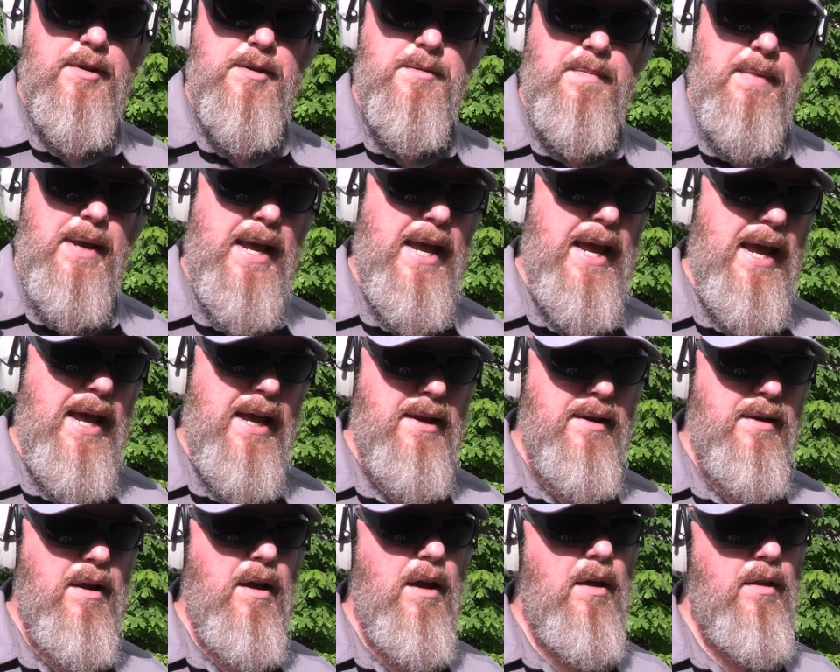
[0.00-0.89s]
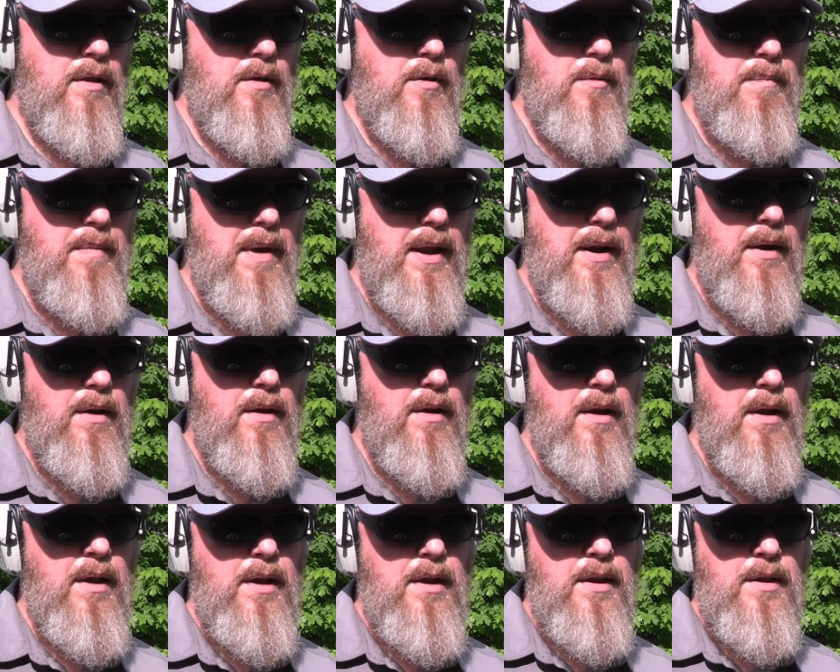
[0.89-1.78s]
fits my hand a little
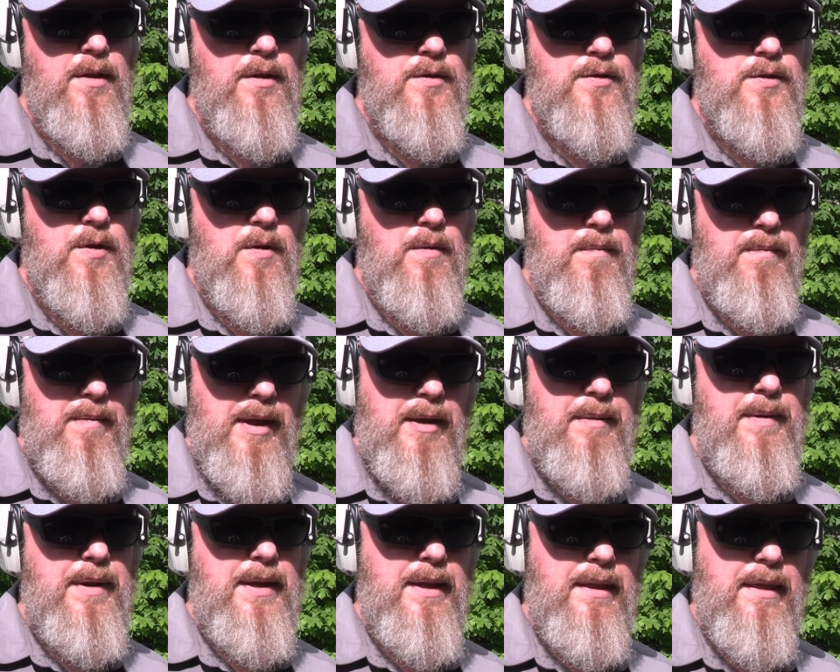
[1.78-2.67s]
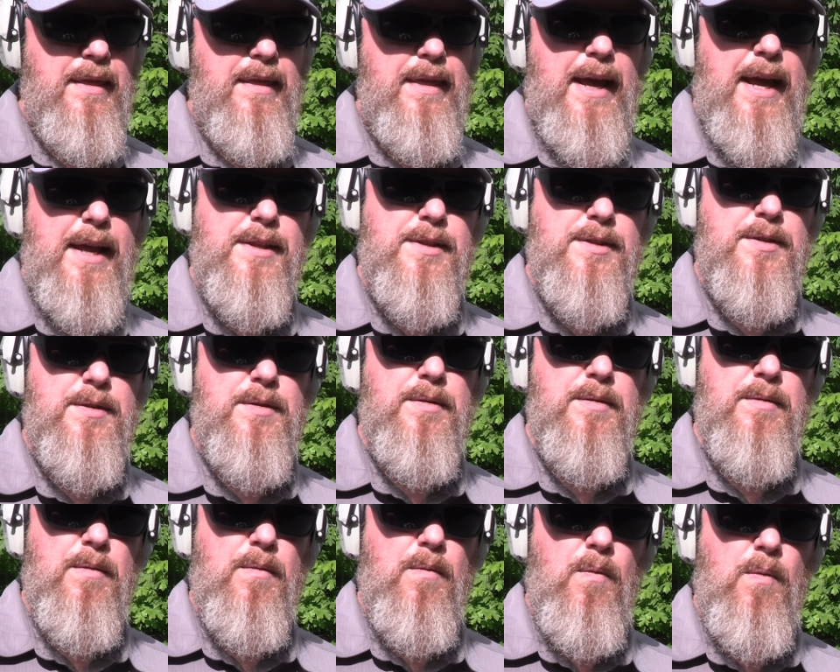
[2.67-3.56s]
better. So maybe
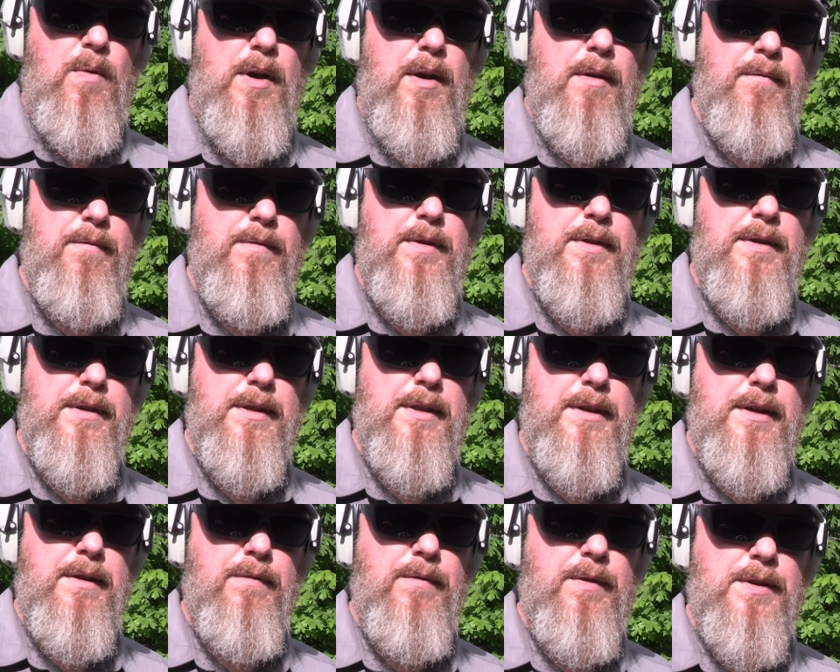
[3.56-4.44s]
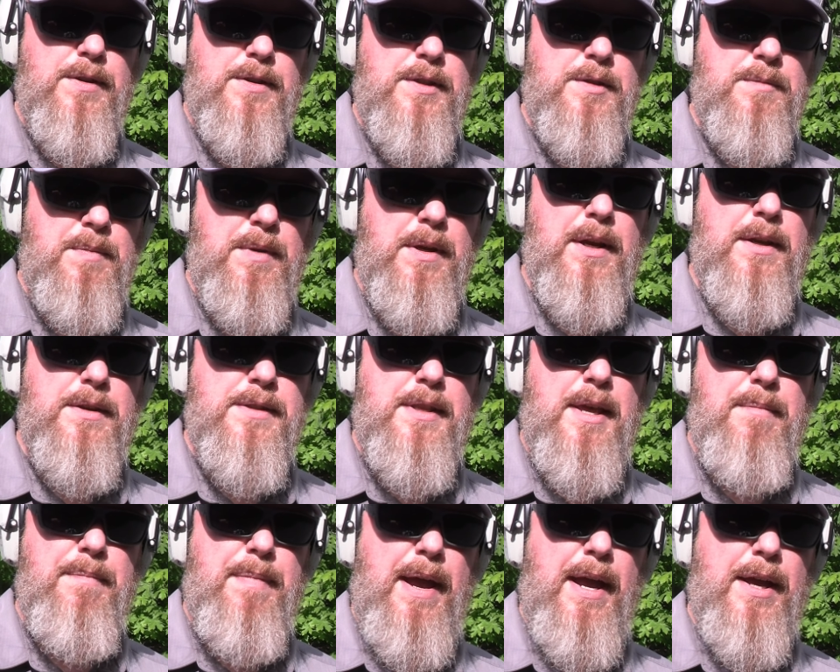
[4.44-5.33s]
that's where I'm feeling the difference is because
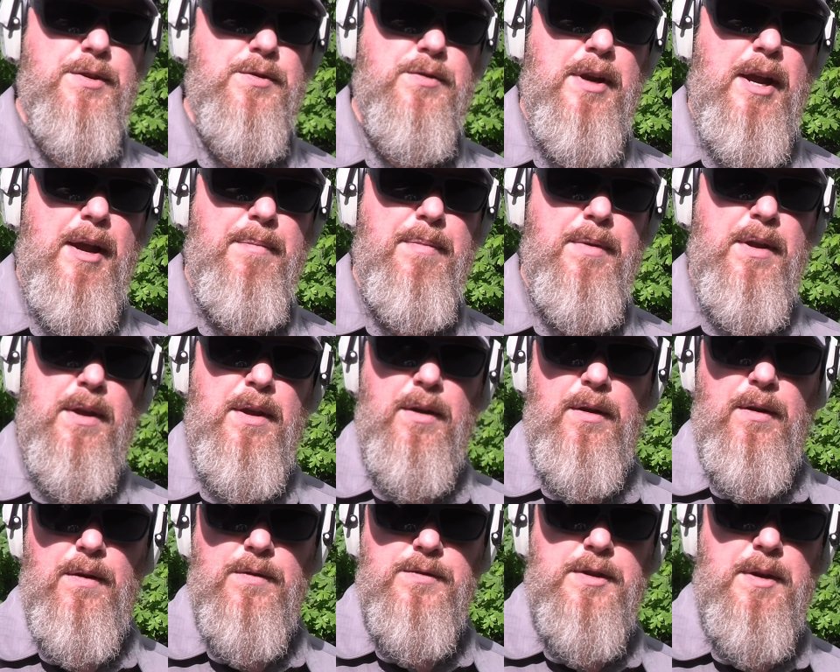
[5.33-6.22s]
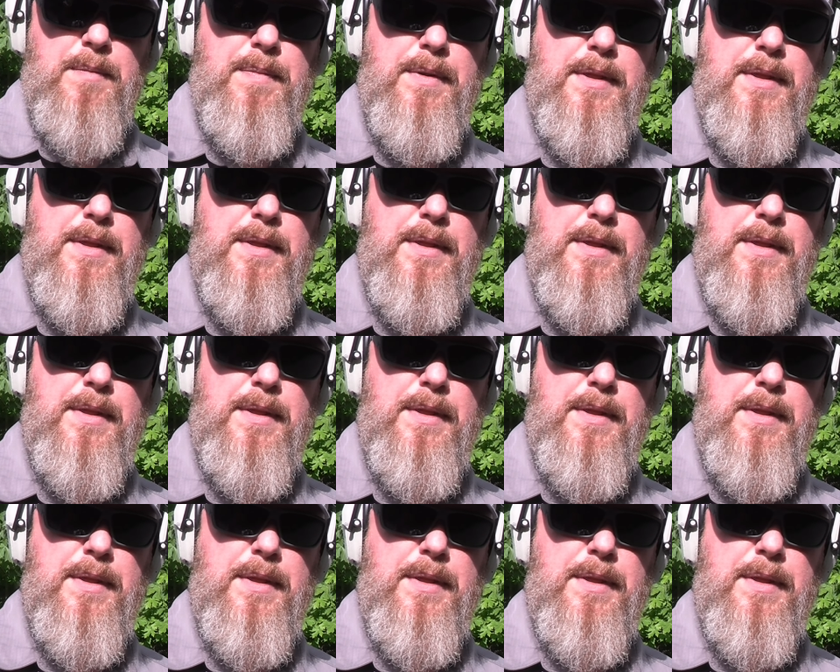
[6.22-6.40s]
that backstrap goes